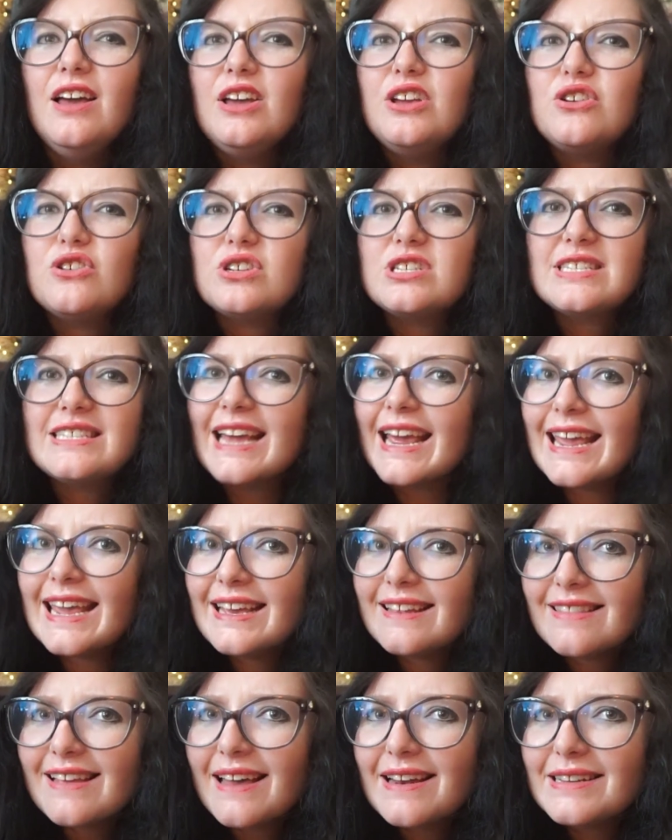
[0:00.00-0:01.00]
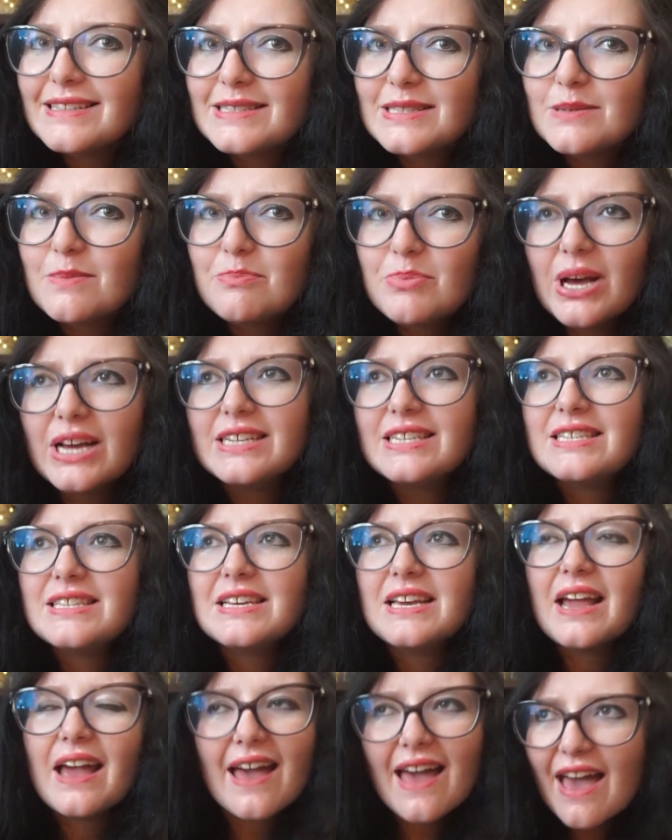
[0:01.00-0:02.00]
you're saying that it's the best
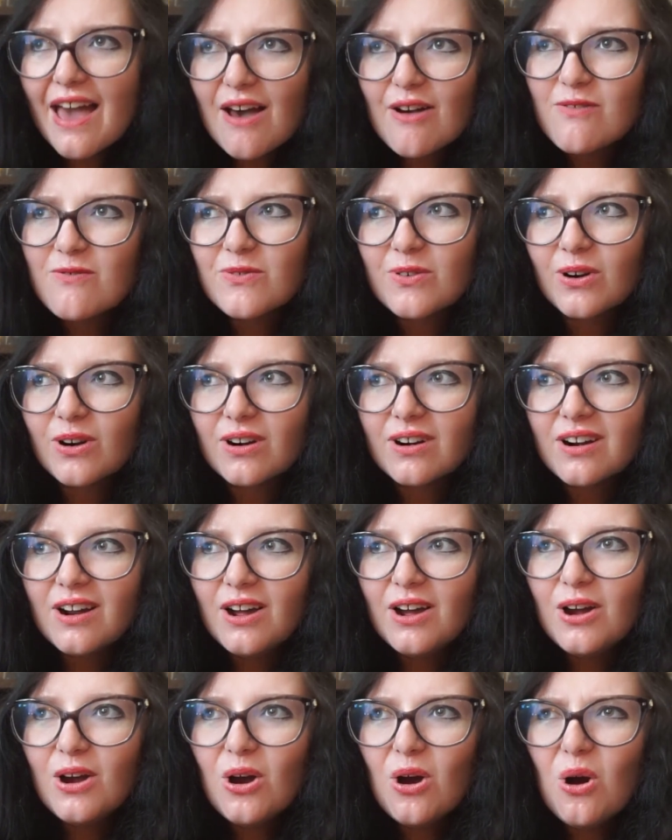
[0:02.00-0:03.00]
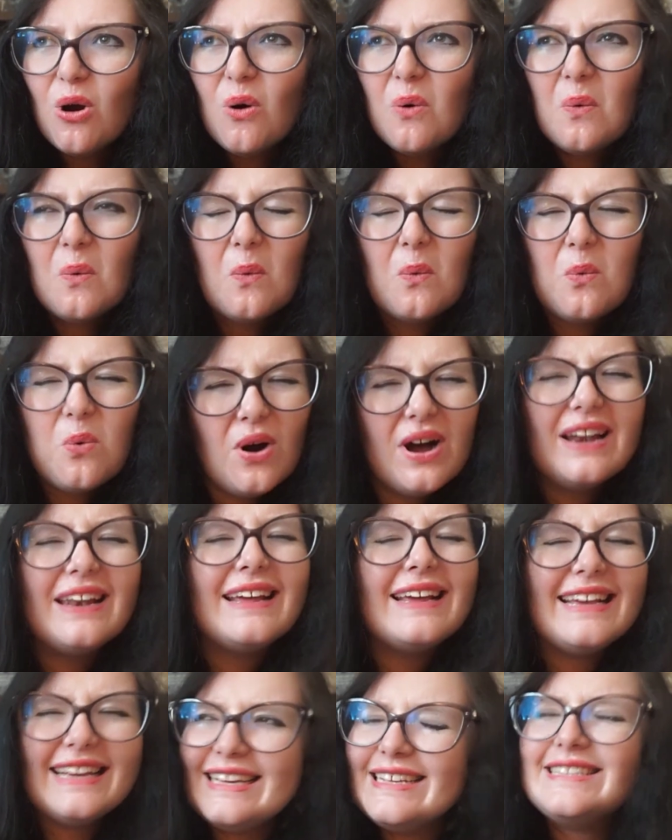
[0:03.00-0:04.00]
thing ever. What
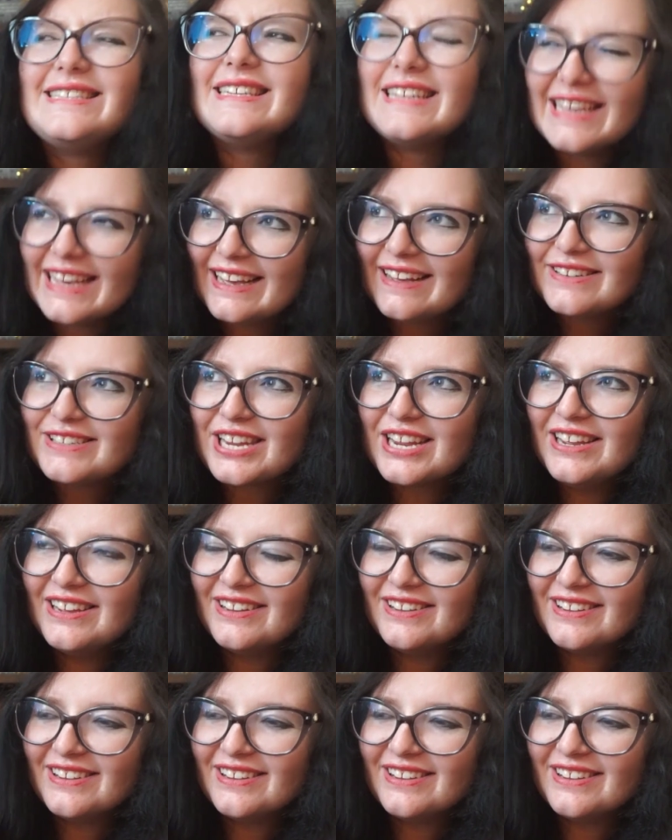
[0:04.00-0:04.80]
is it?